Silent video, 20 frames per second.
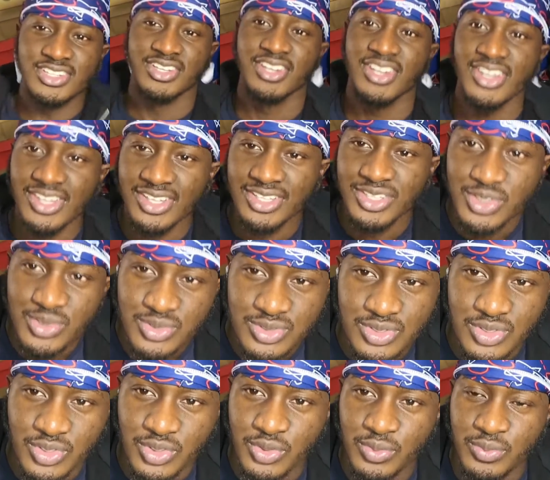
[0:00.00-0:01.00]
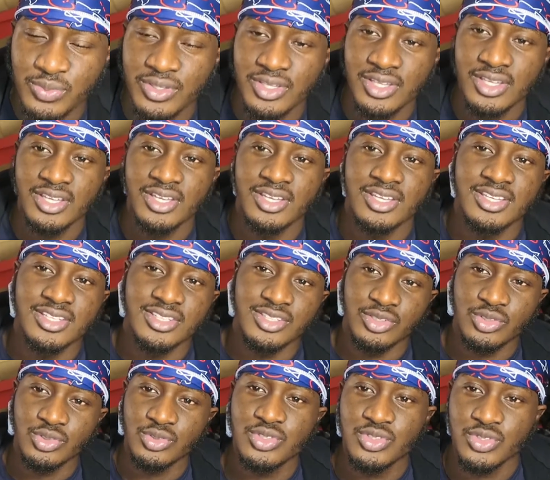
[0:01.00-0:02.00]
good, YouTube.
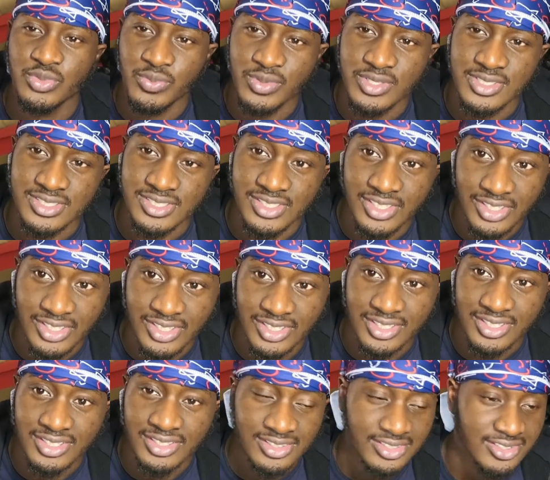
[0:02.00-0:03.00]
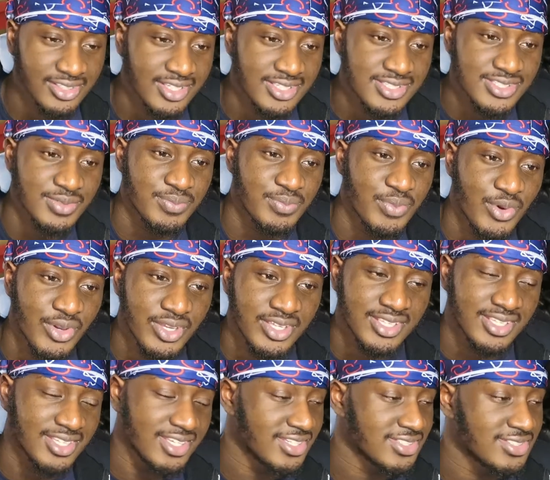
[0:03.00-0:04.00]
YouTube was good. It's your
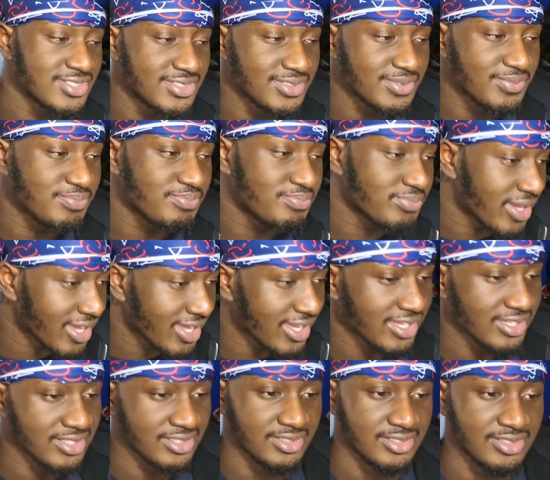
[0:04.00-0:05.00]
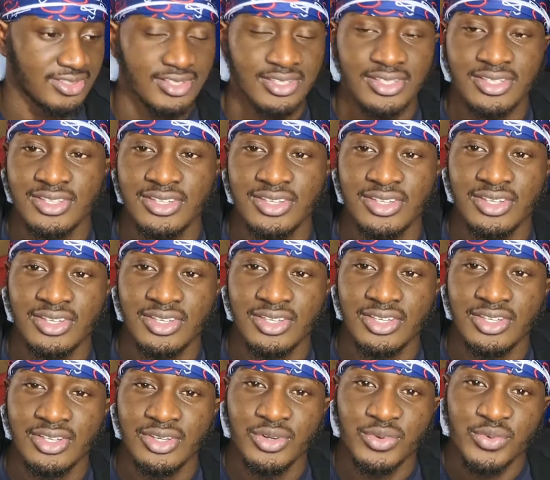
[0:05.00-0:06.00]
boy Ishbang.
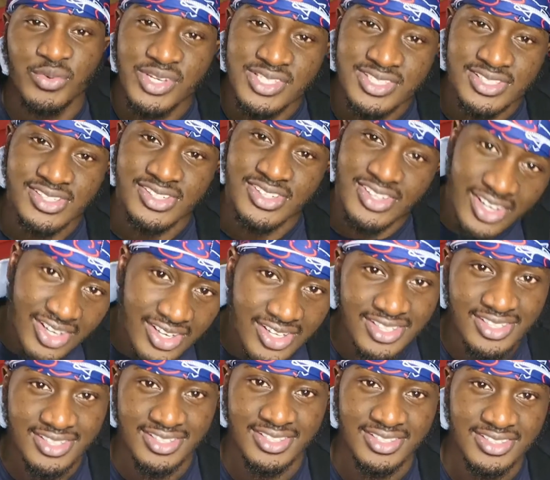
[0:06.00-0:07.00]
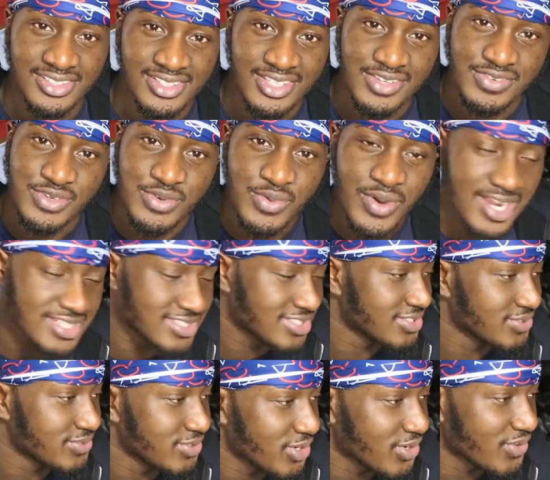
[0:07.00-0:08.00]
What's good? If you watch
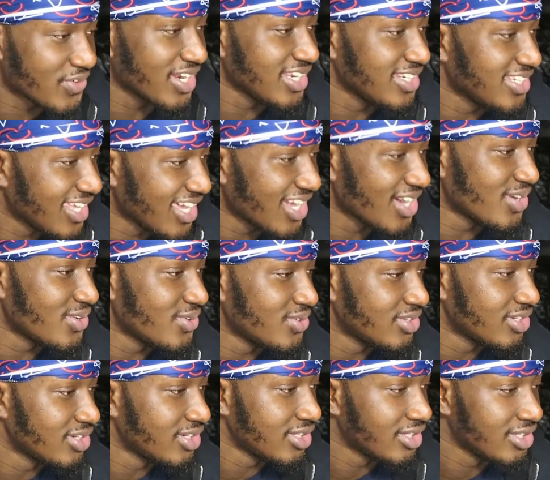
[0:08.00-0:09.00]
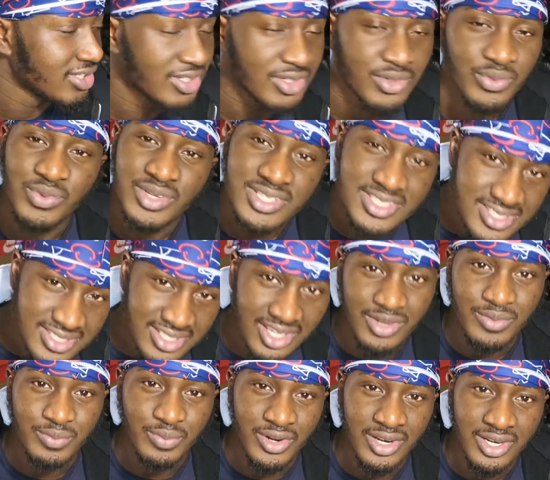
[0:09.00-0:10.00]
this video right now, what's
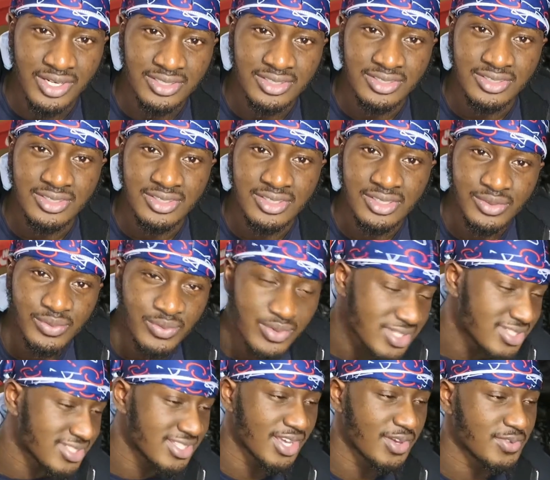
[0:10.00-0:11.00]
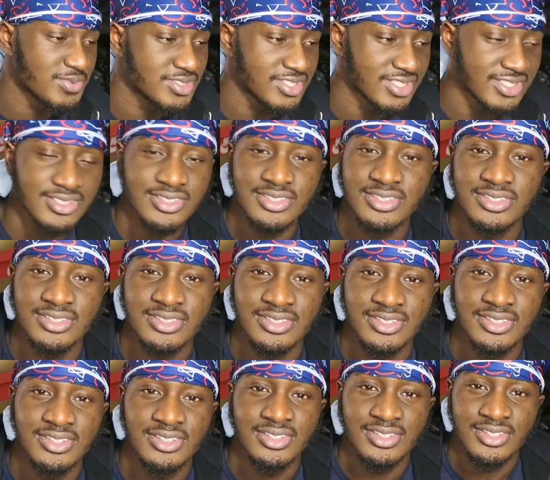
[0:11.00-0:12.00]
up, bro? What's up, sis?
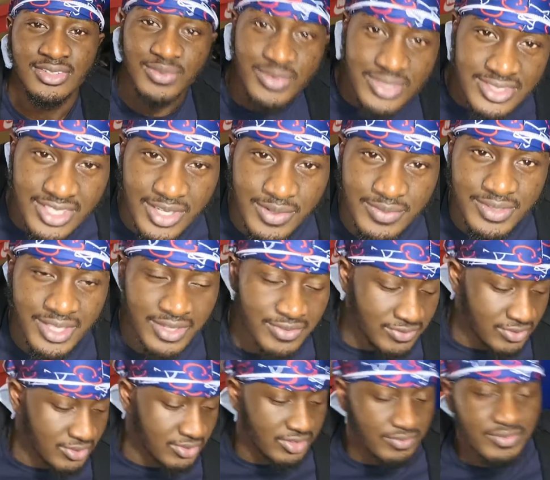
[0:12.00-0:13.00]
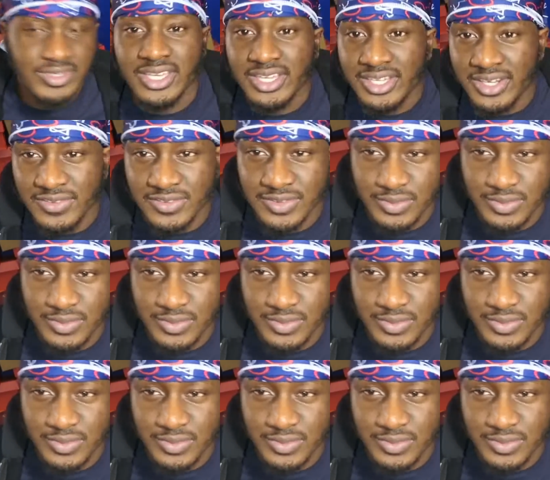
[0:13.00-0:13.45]
What's up, nephew? Let me get